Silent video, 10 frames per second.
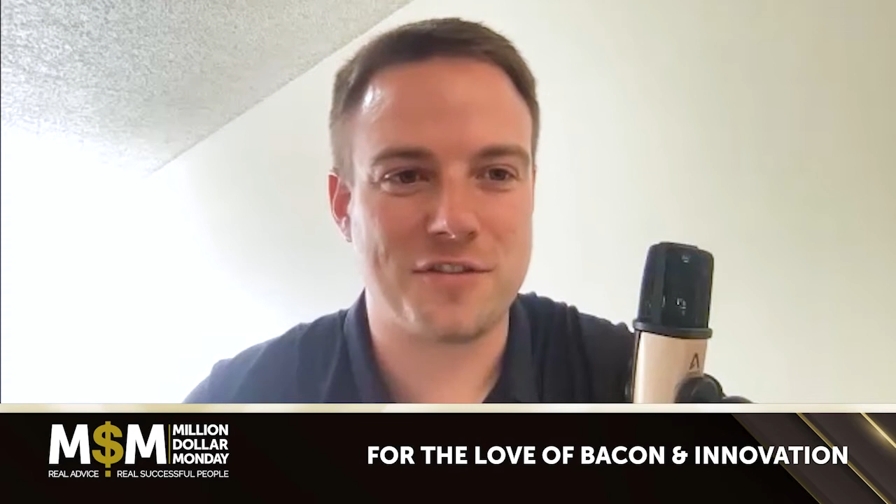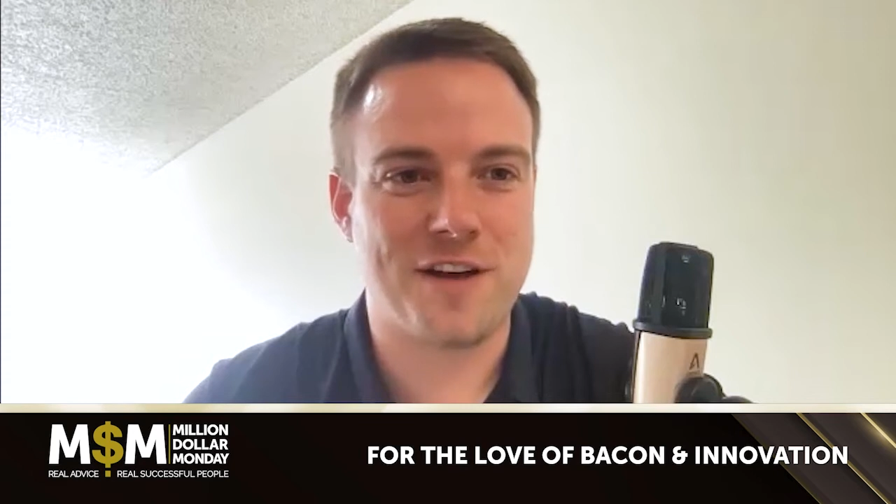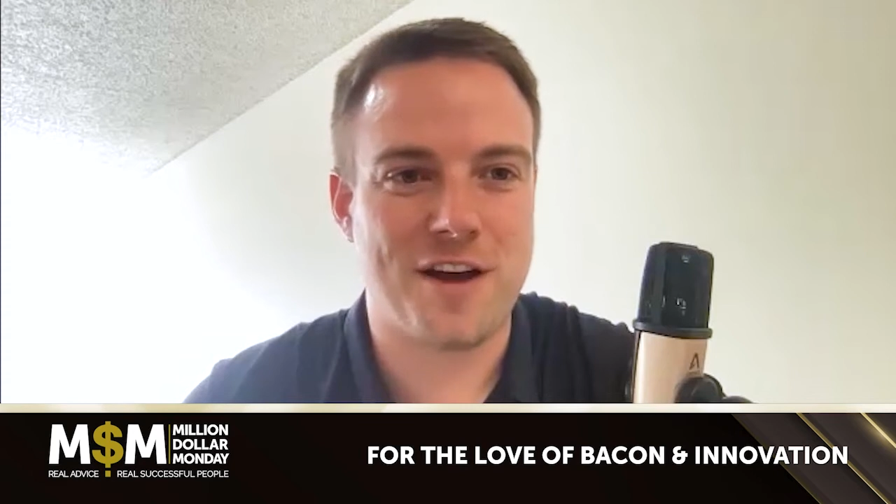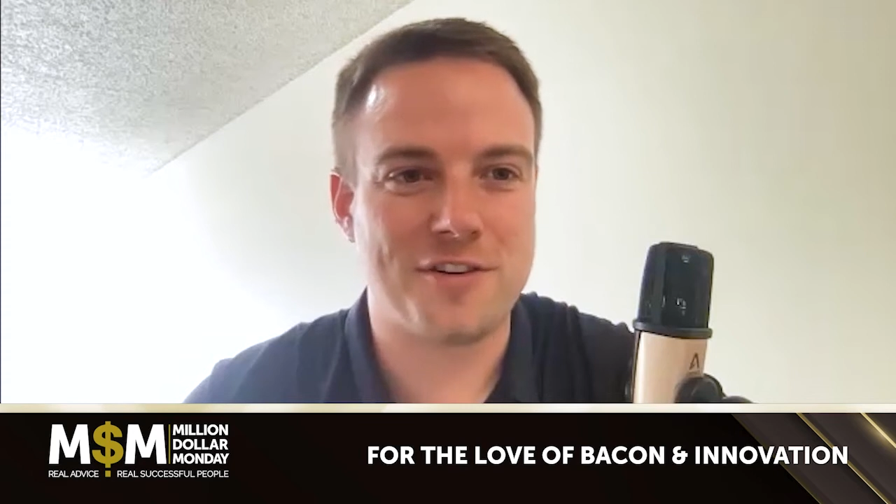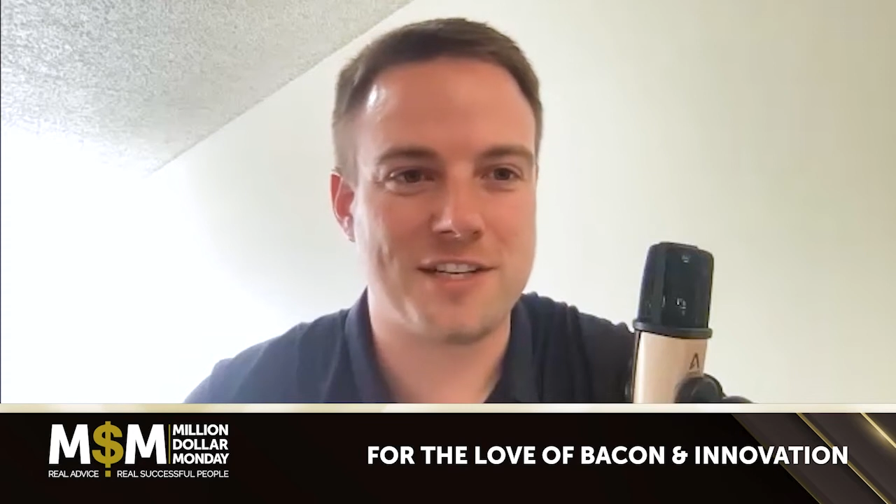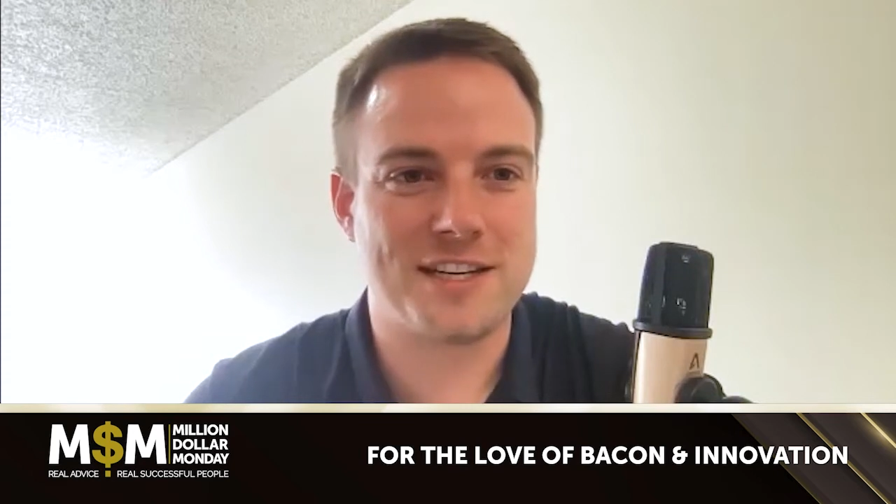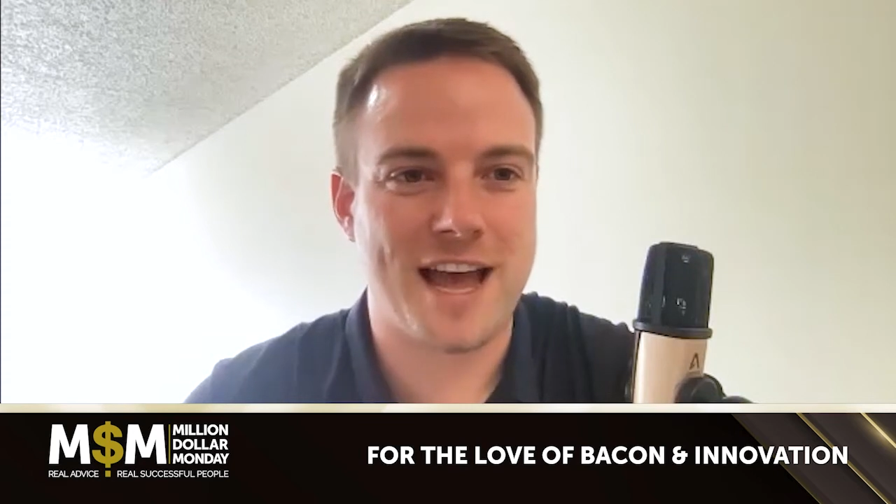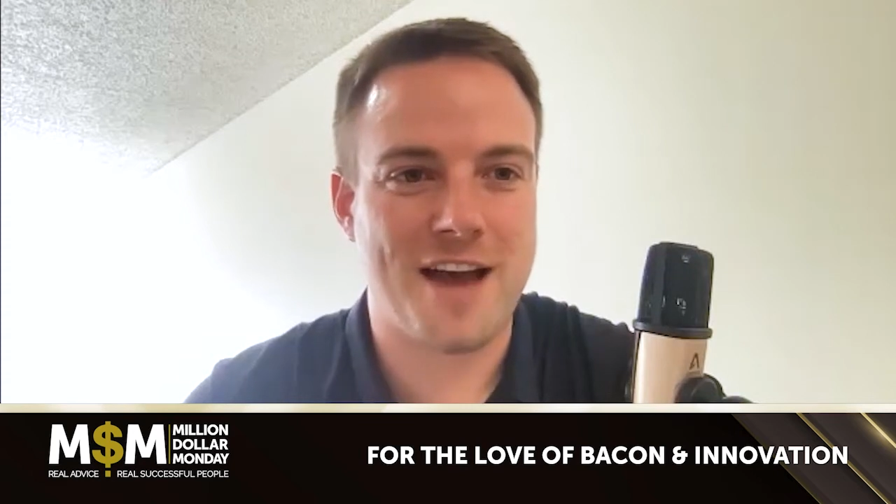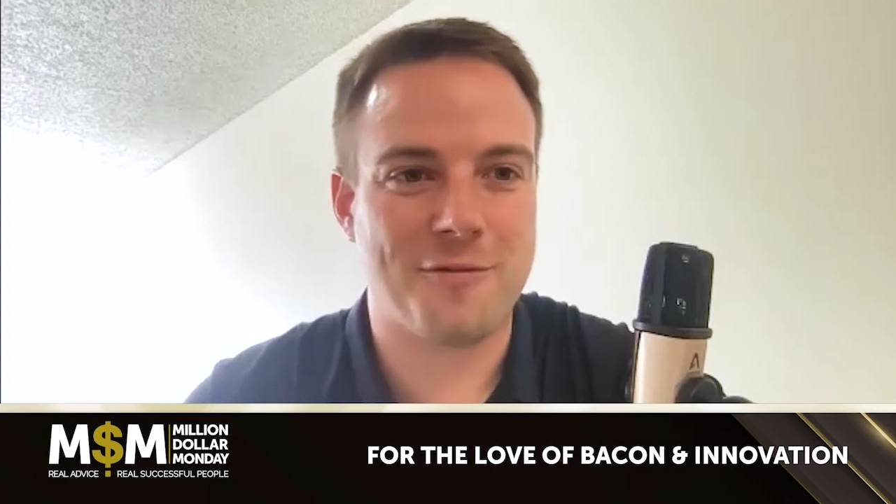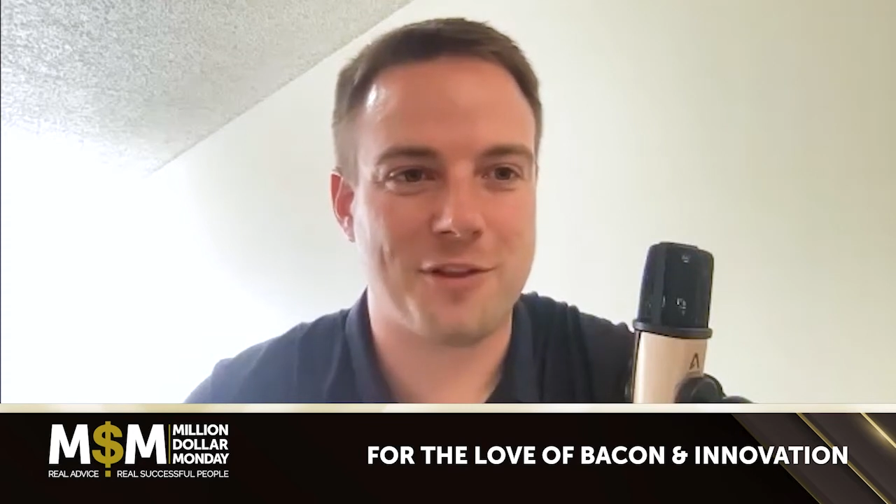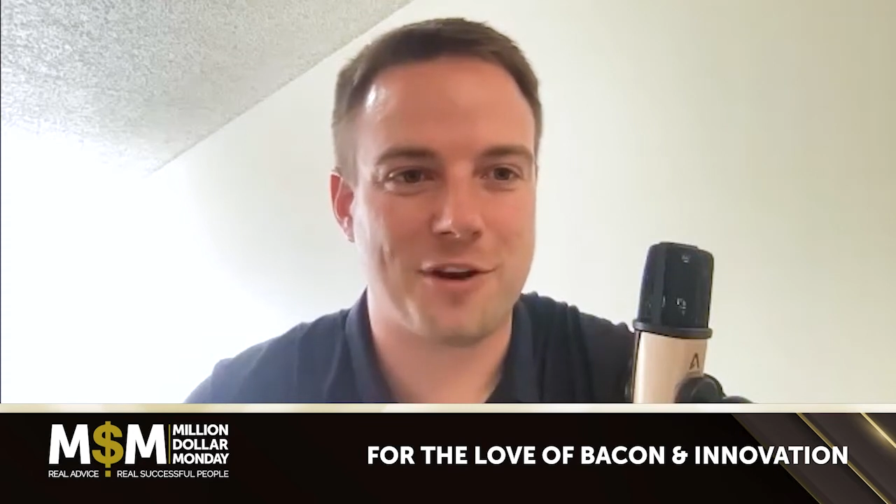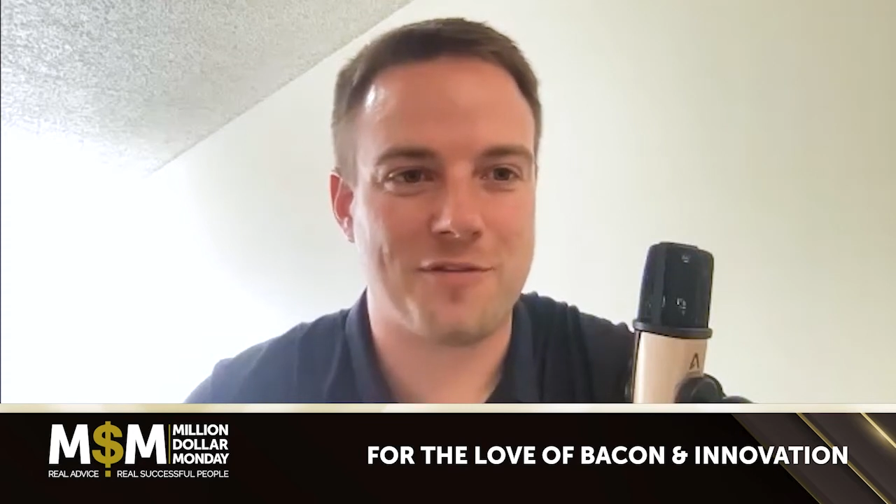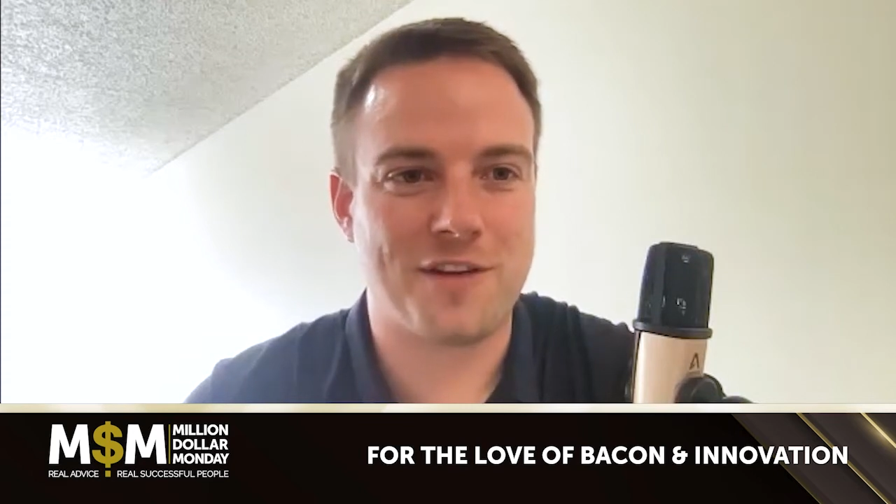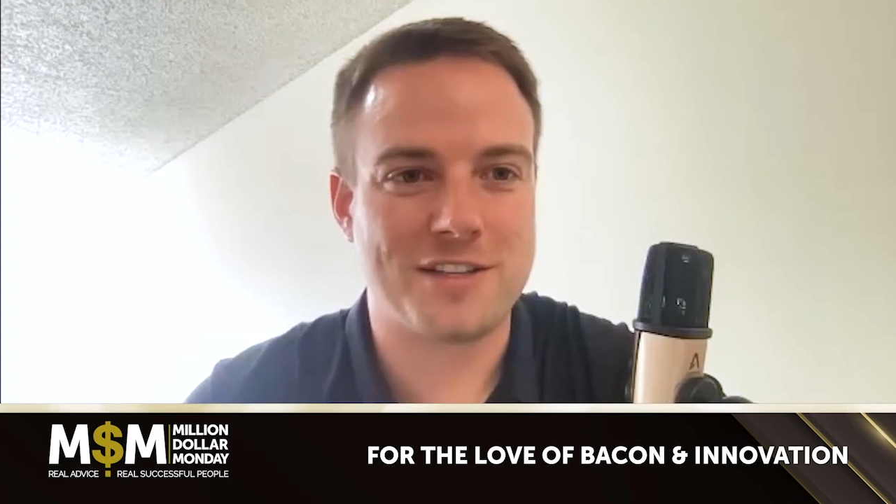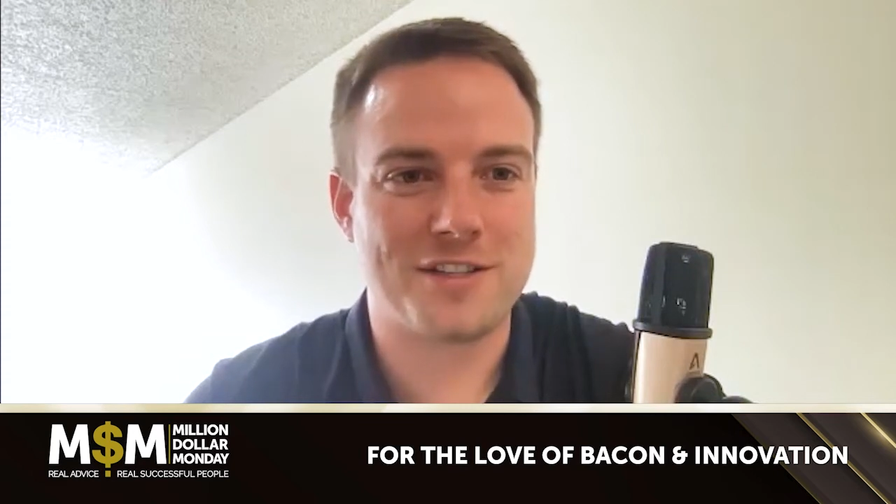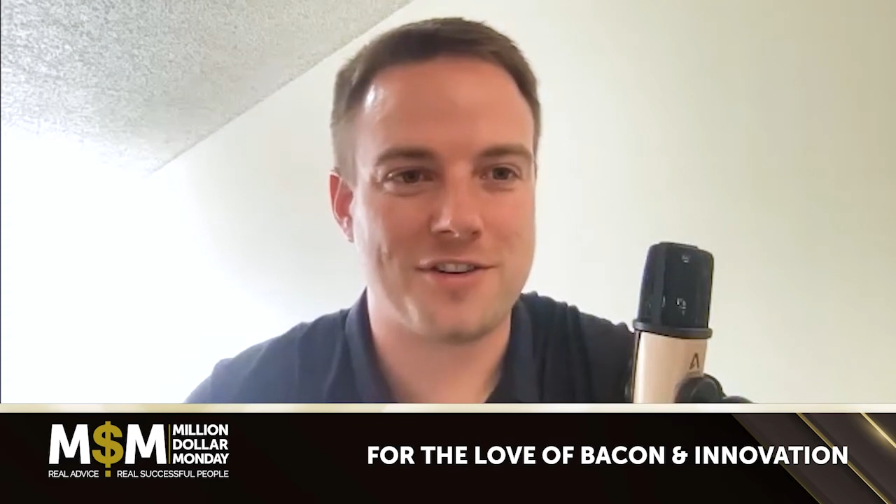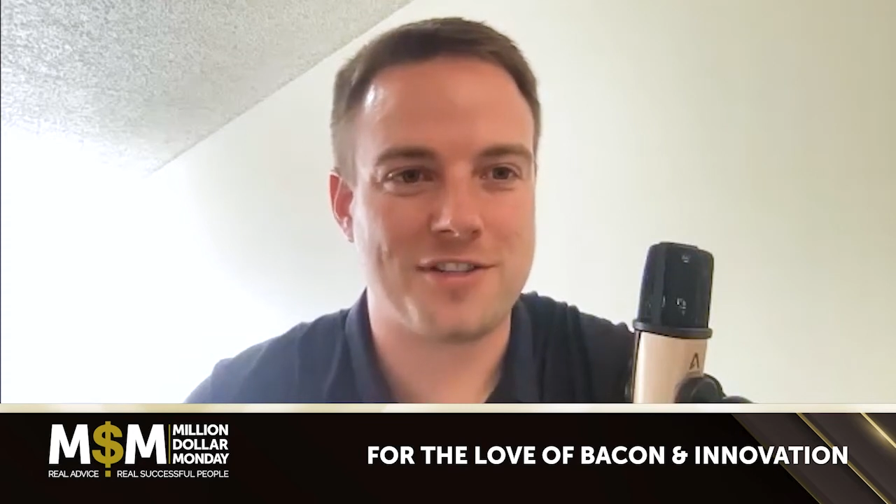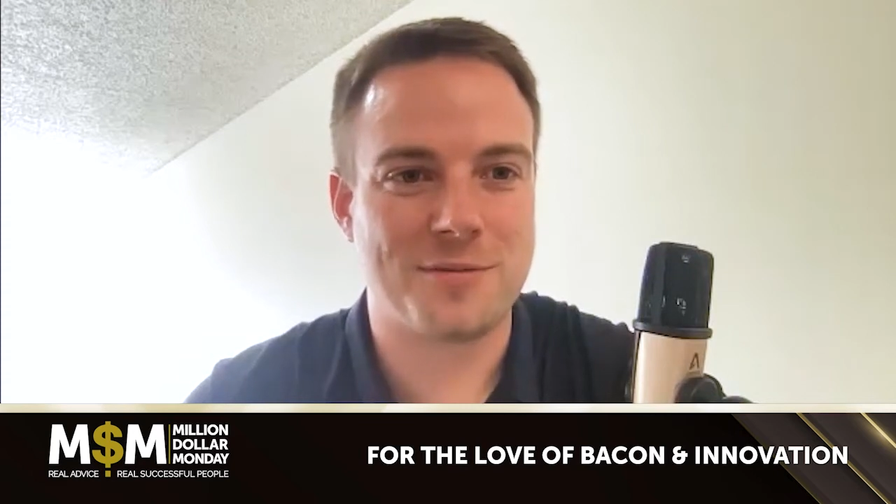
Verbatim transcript: founders need to have with their investors